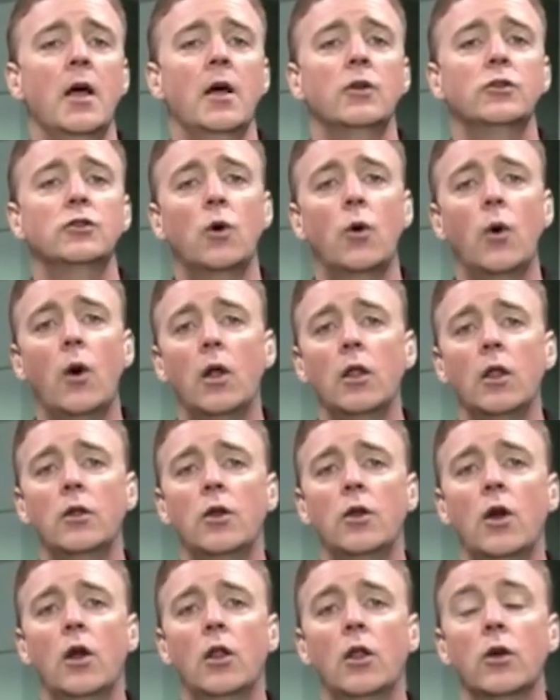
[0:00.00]
So all
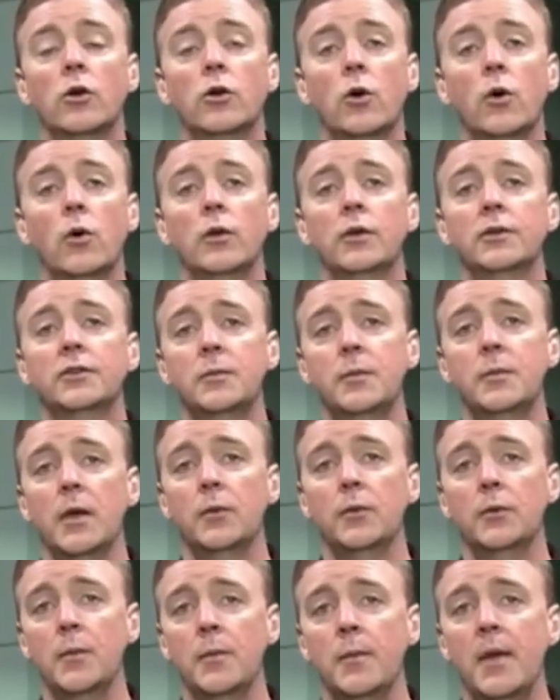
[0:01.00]
in all, our goal is to be
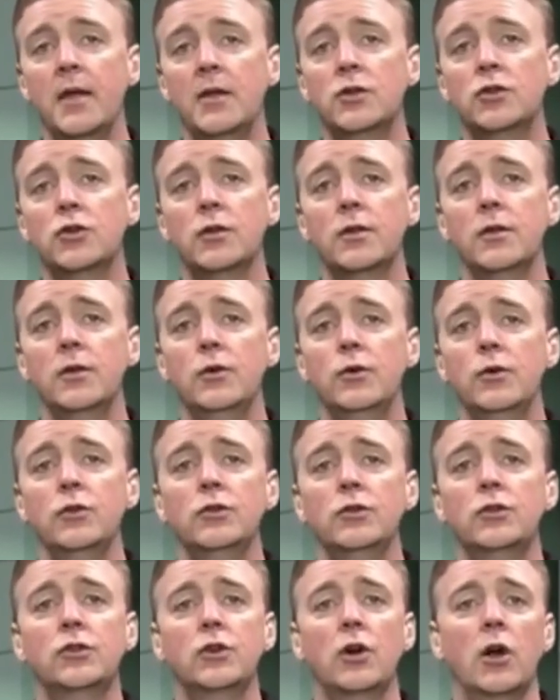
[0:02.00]
able to make sure that you can
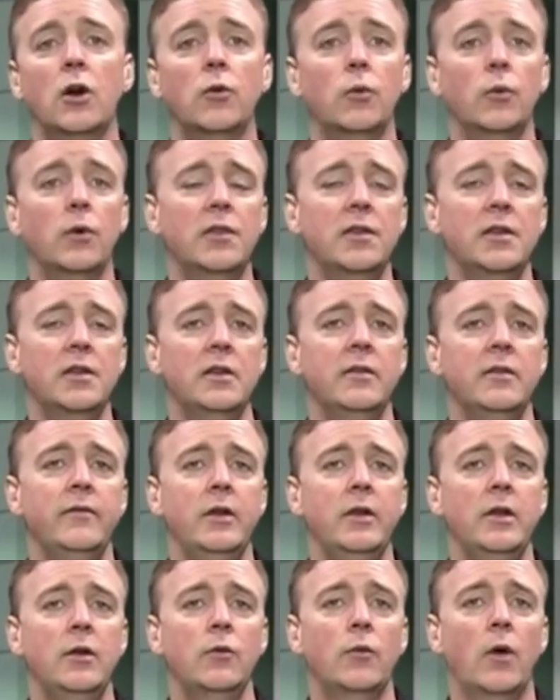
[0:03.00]
start with a
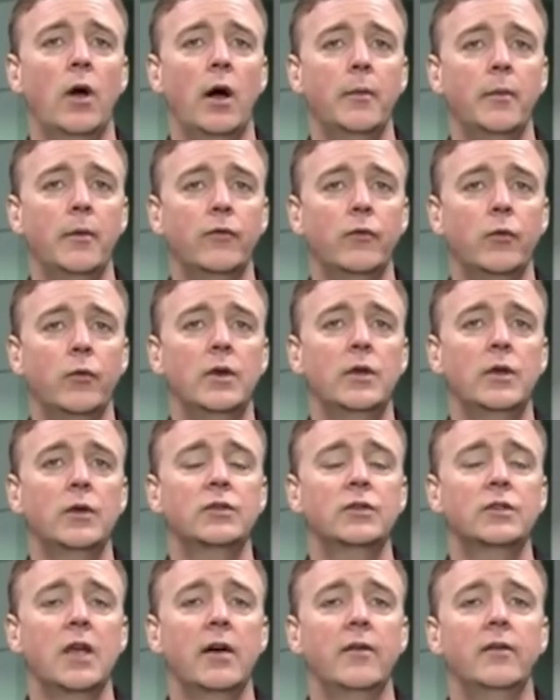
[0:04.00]
DVD-ROM ROM of
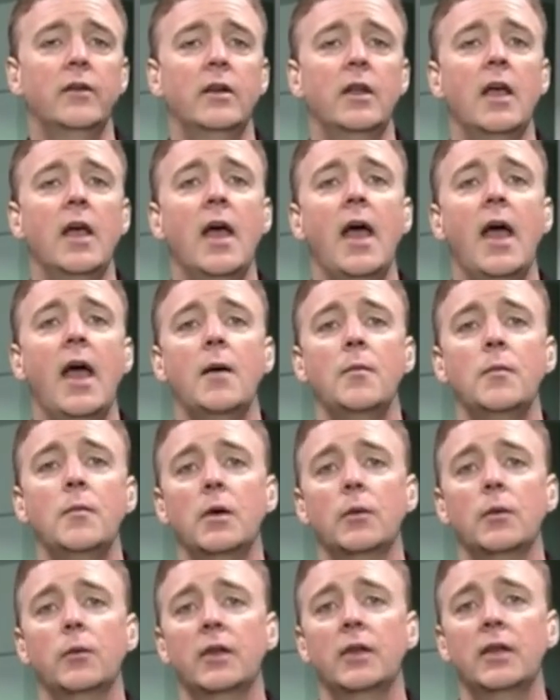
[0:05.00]
Windows 7 and be
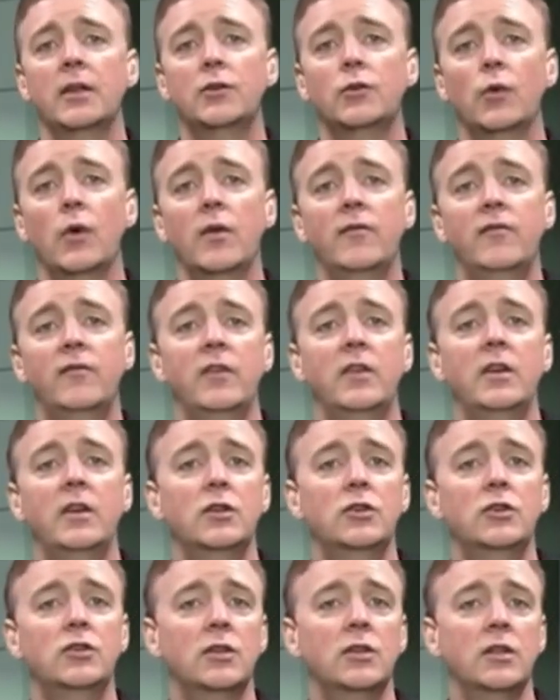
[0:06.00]
able to get to a
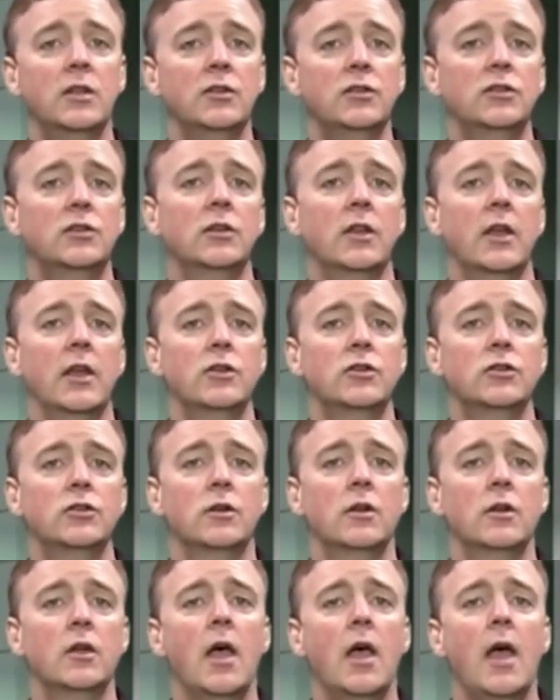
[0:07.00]
finished
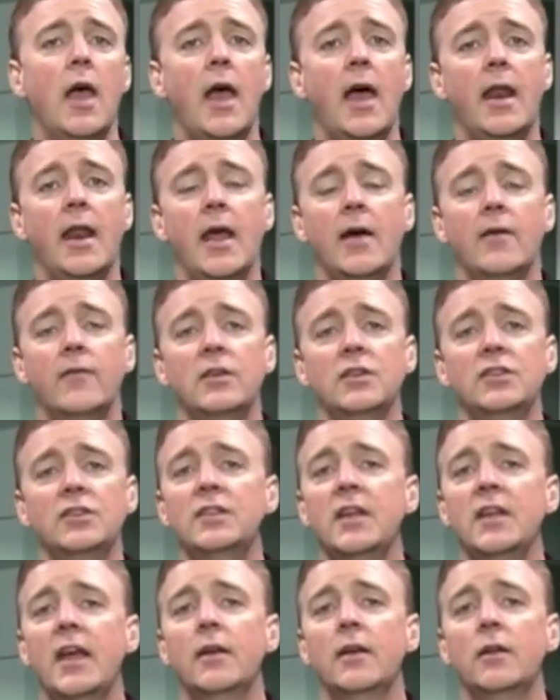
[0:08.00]
installation and have a
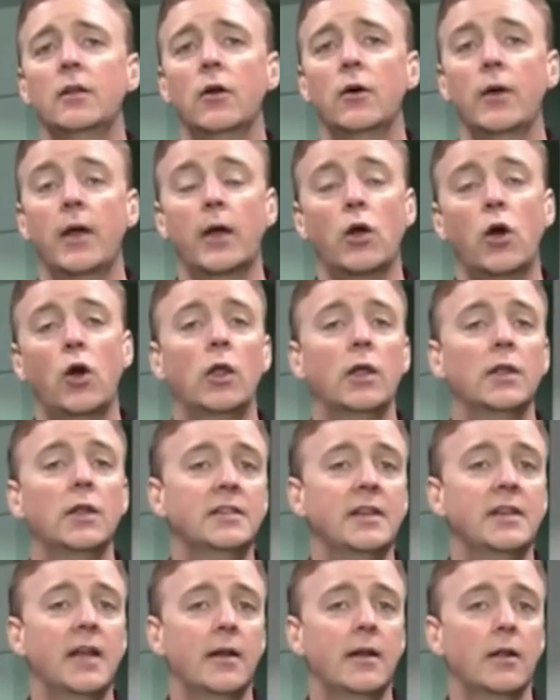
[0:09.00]
standalone. I call it
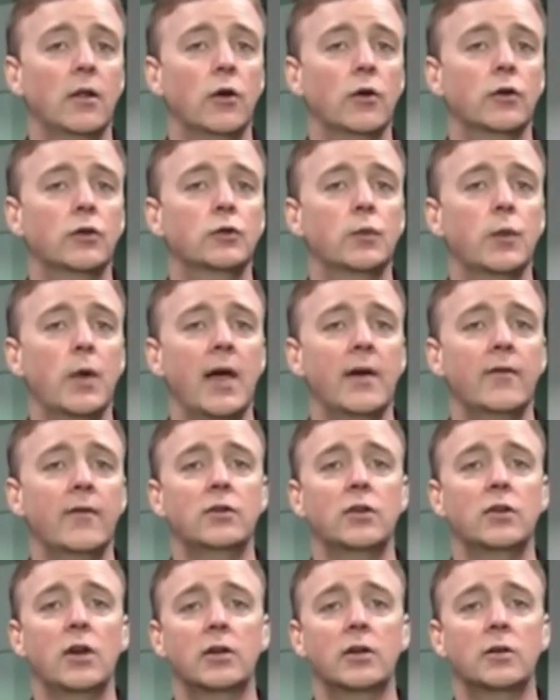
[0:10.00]
standalone because we
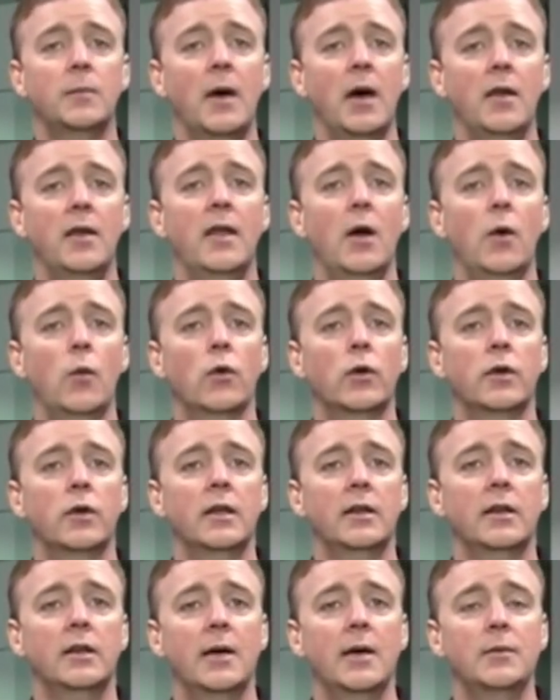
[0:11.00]
haven't talked about
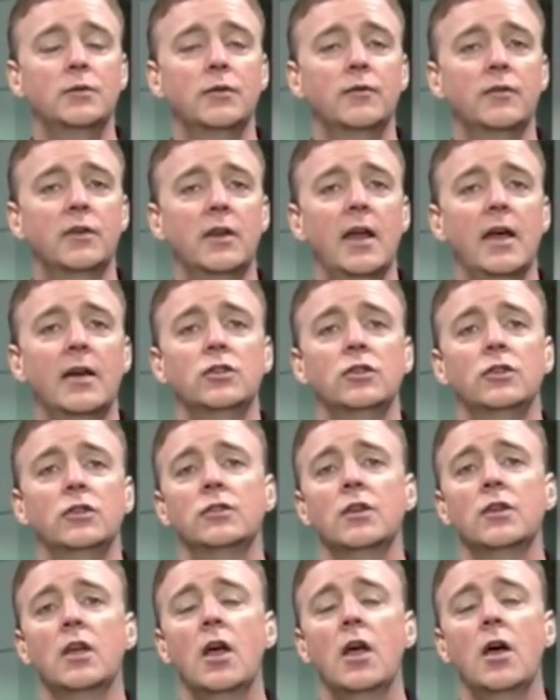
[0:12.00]
networking types of
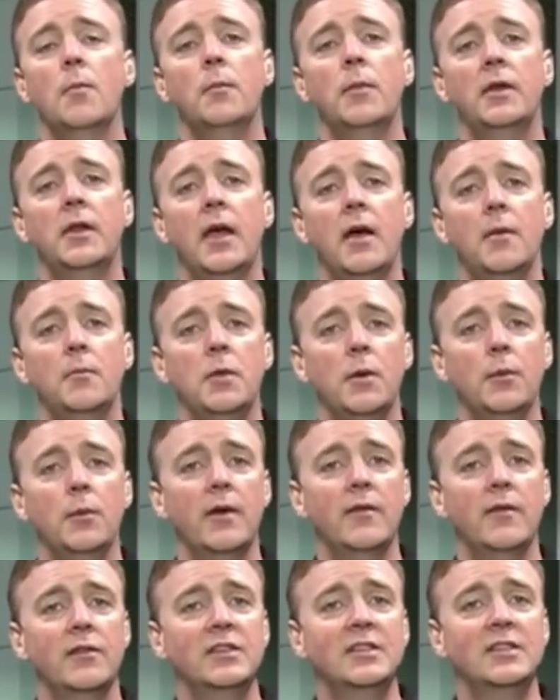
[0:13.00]
connections, but to have, be able
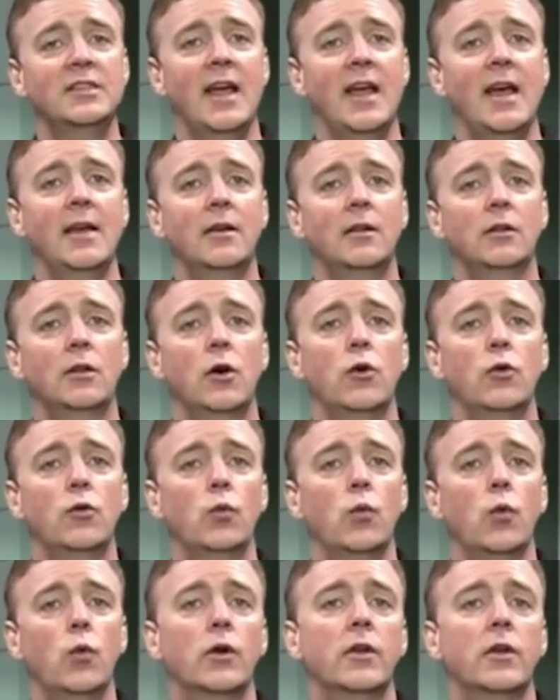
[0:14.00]

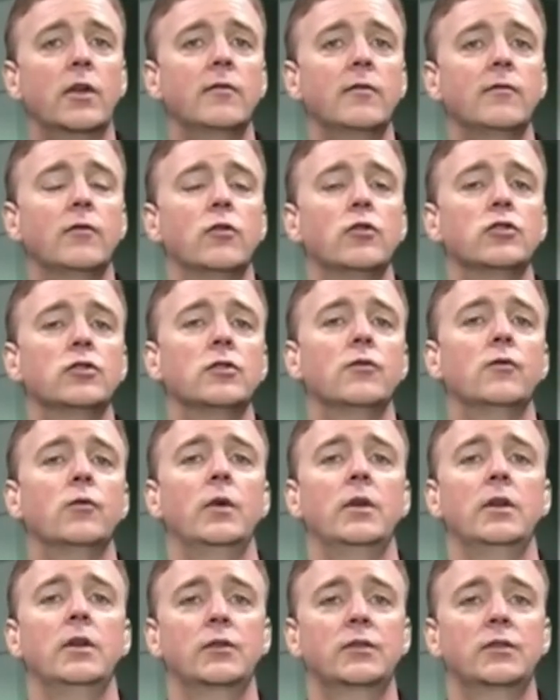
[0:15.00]
standalone working version of
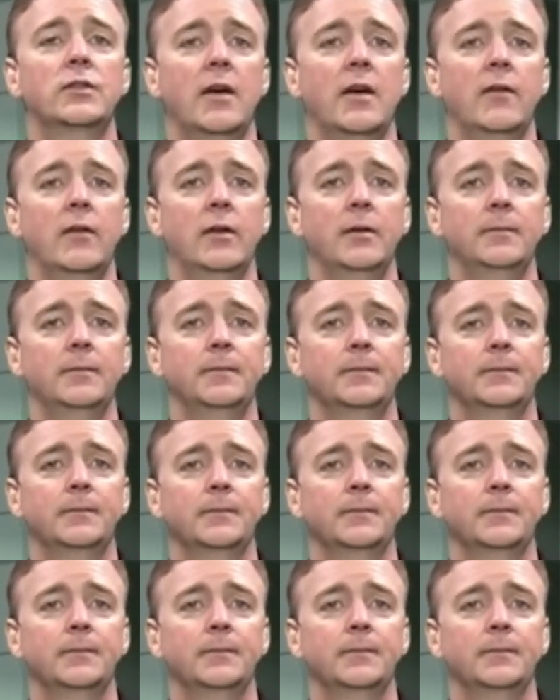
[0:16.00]
Windows 7.